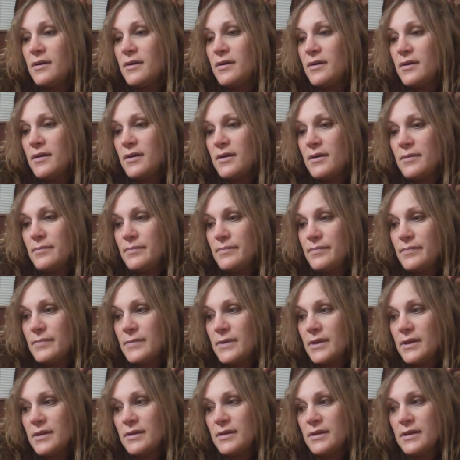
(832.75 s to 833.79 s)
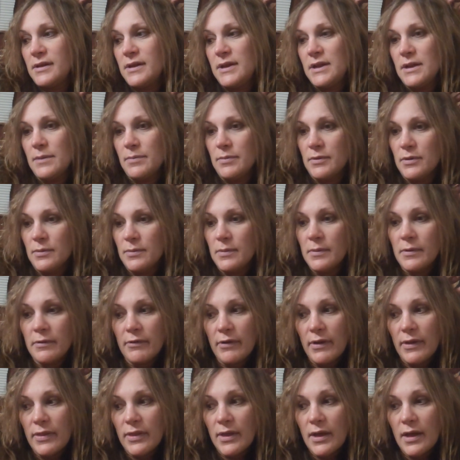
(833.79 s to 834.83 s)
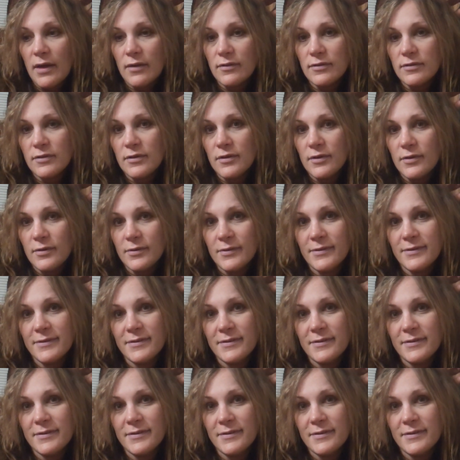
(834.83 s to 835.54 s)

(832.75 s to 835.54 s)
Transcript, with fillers: Um, and to clean up a little bit around the house too.